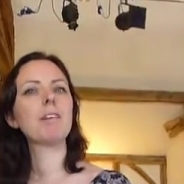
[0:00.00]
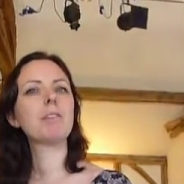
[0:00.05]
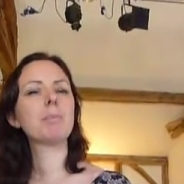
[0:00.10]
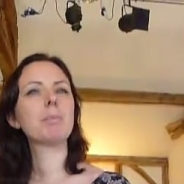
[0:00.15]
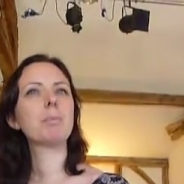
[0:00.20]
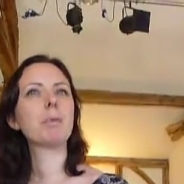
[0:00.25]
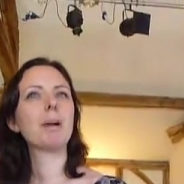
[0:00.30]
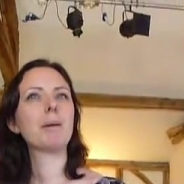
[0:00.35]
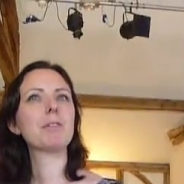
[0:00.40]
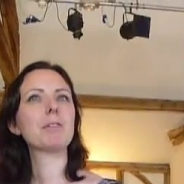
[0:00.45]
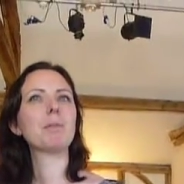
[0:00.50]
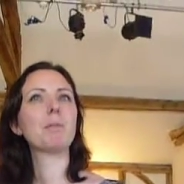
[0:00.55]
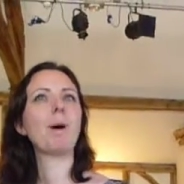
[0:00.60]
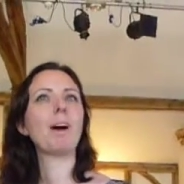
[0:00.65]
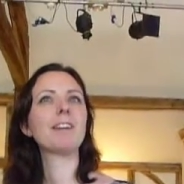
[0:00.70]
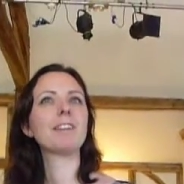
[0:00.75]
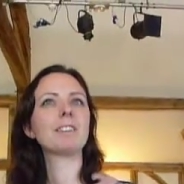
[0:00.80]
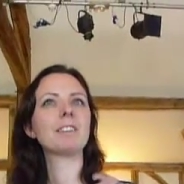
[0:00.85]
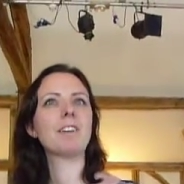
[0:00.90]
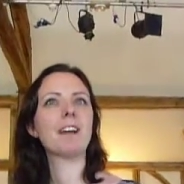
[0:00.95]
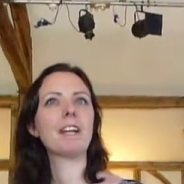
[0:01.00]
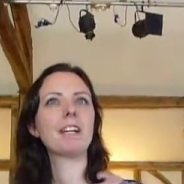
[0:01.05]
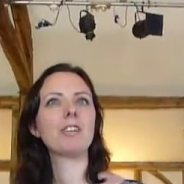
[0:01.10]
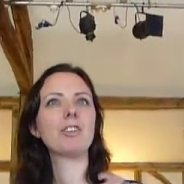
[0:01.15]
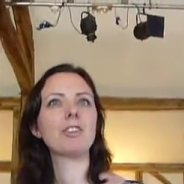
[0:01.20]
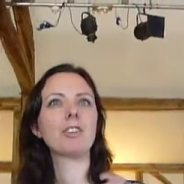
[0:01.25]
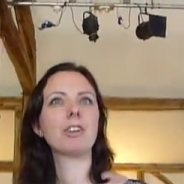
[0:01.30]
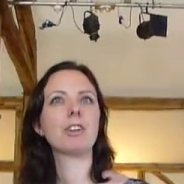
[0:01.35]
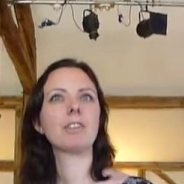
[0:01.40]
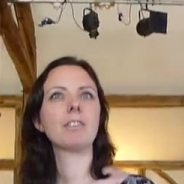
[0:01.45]
have perhaps a wider
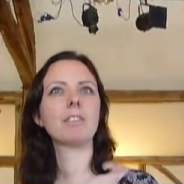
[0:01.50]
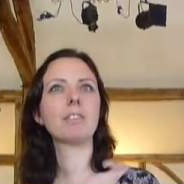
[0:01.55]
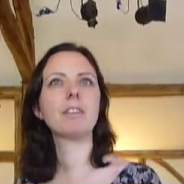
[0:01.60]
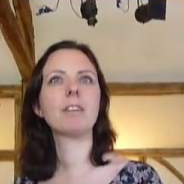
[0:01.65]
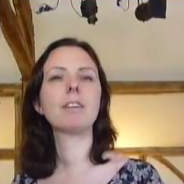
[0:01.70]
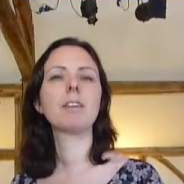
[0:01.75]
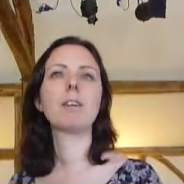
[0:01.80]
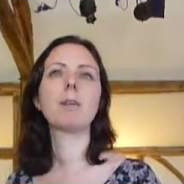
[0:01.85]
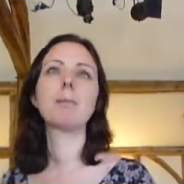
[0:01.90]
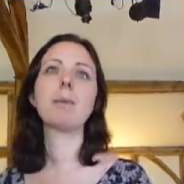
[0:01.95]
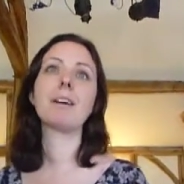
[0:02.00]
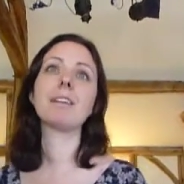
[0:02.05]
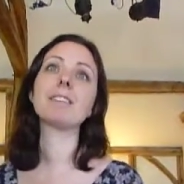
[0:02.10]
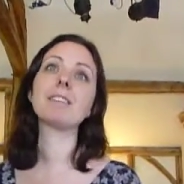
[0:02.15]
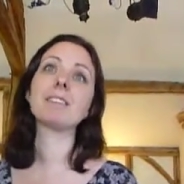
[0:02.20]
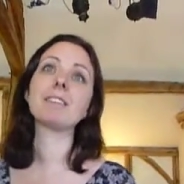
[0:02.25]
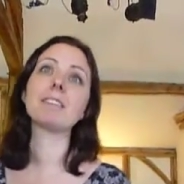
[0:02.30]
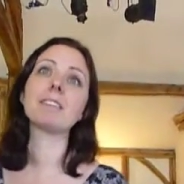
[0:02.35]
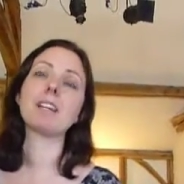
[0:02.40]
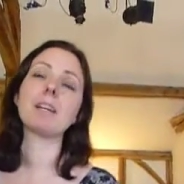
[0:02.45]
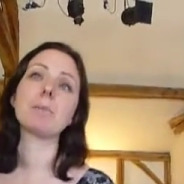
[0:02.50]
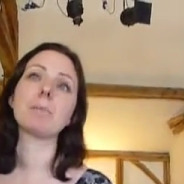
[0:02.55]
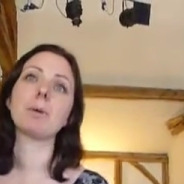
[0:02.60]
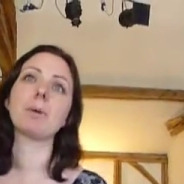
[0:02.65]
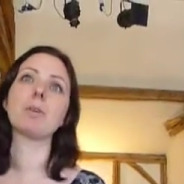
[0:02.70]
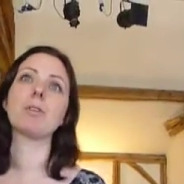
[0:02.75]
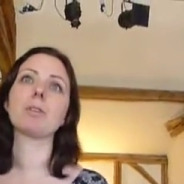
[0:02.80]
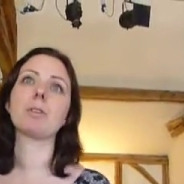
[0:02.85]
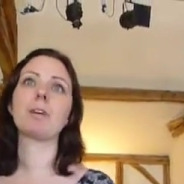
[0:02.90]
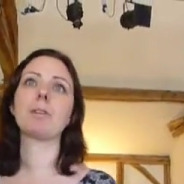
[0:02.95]
range in comparison to, say, Booths,